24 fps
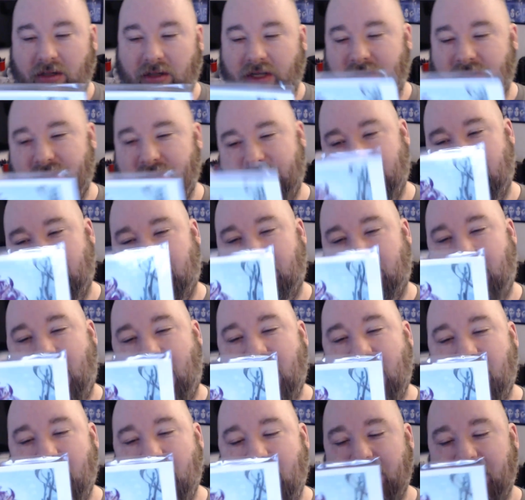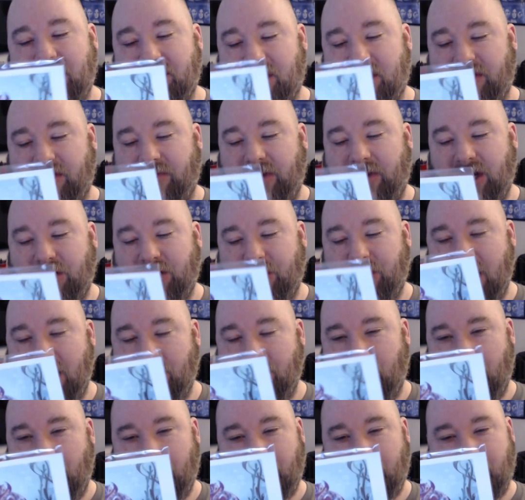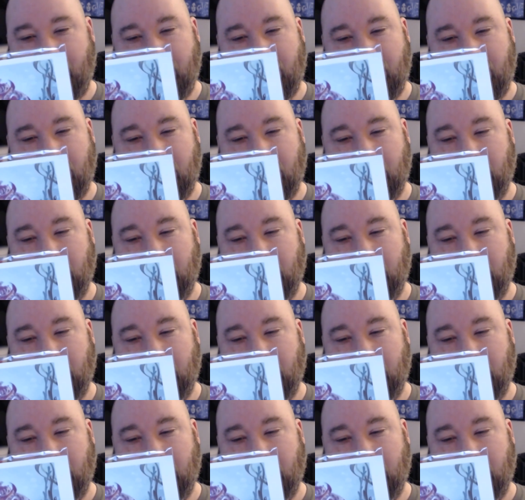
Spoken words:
Does some animation and video game work.